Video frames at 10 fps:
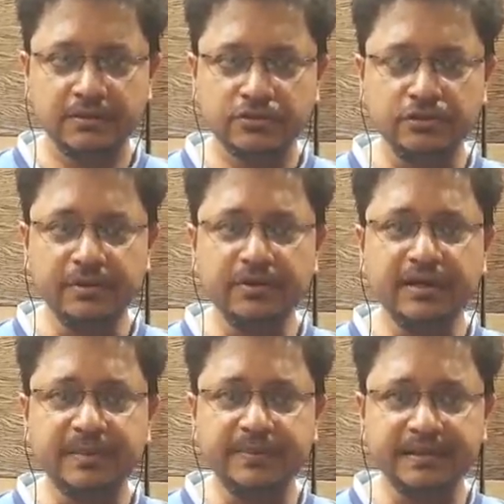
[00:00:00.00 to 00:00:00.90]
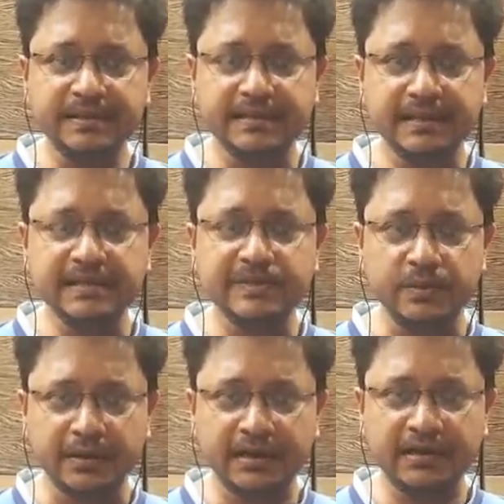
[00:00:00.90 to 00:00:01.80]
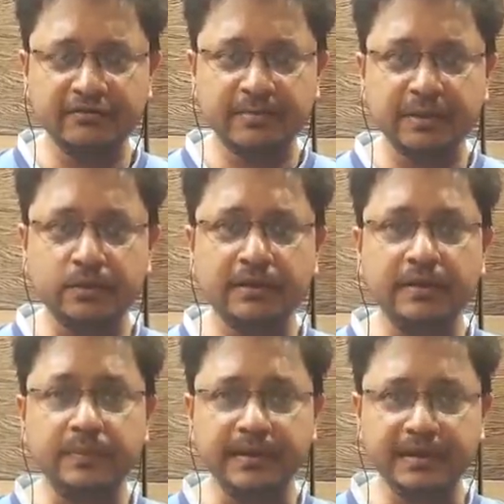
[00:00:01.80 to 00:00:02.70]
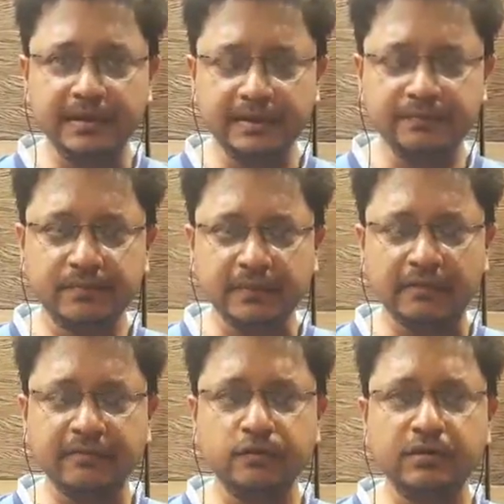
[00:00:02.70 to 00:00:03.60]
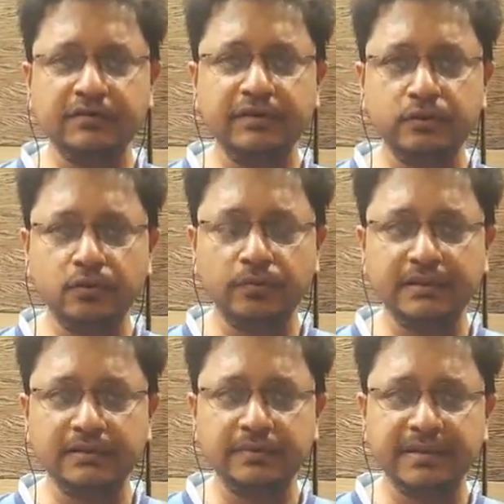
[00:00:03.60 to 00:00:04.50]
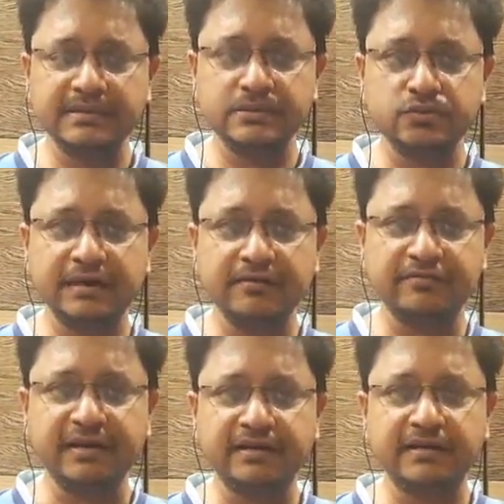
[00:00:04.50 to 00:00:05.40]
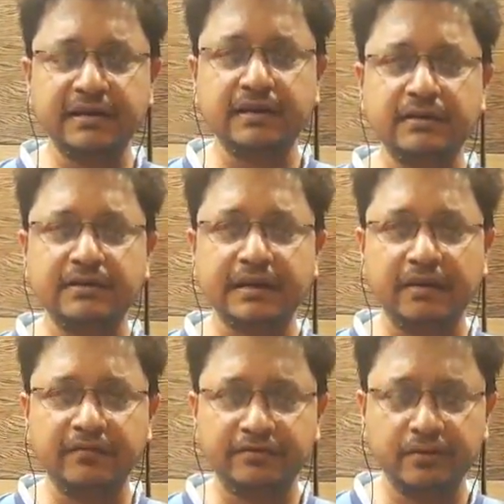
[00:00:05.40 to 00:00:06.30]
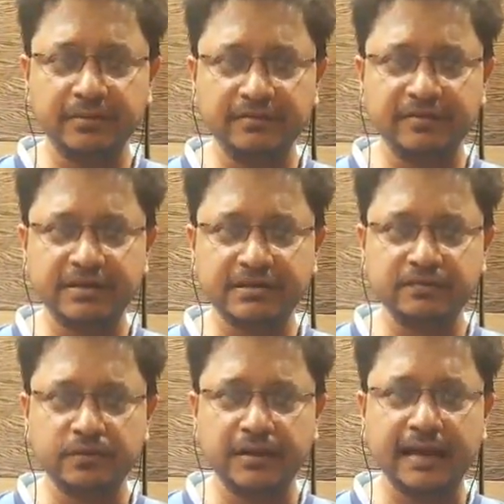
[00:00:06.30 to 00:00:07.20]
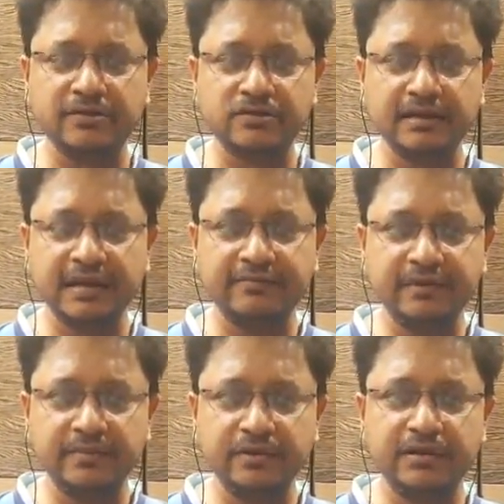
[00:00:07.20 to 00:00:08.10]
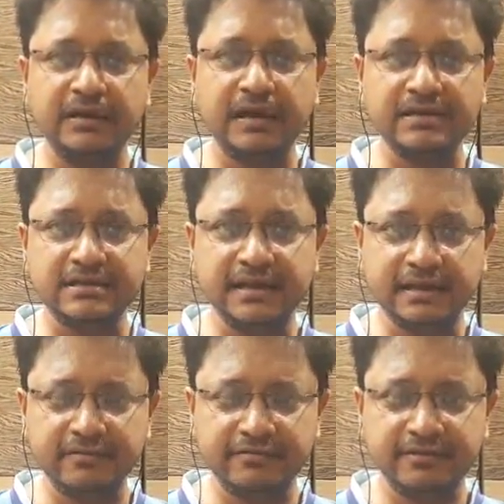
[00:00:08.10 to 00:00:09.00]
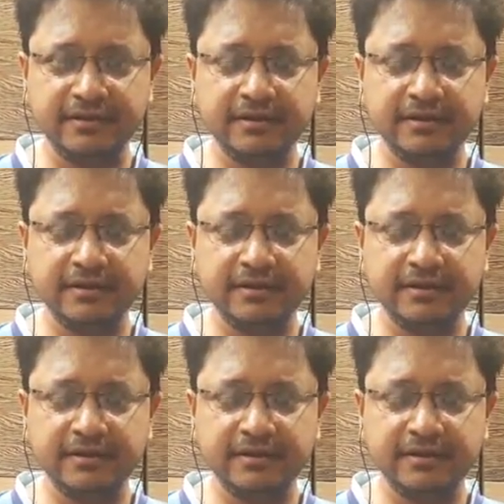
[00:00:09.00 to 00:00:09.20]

So immunity per se is protective, but not completely. And we don't even know whether the patients who are infected and are recovered from the infection would actually have the immunity lasting enough.